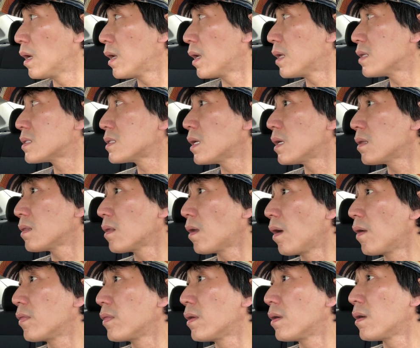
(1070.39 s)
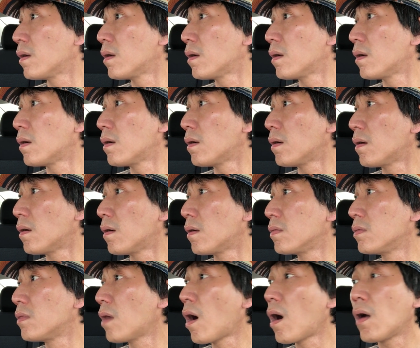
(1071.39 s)
Is it the
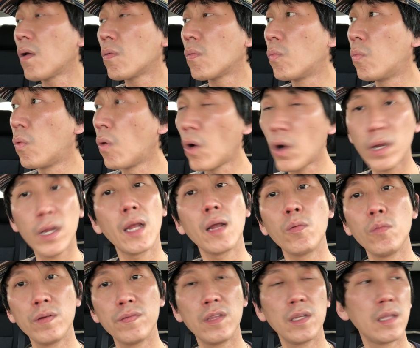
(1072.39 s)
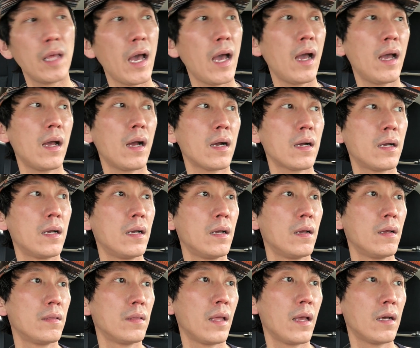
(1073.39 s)
not working with the deck?
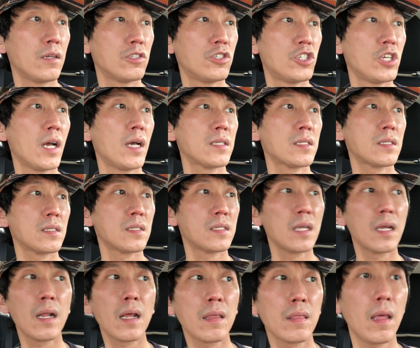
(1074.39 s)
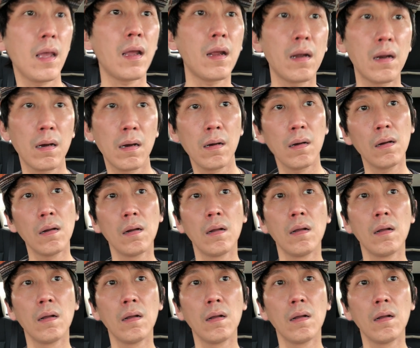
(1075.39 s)
They are just sitting there,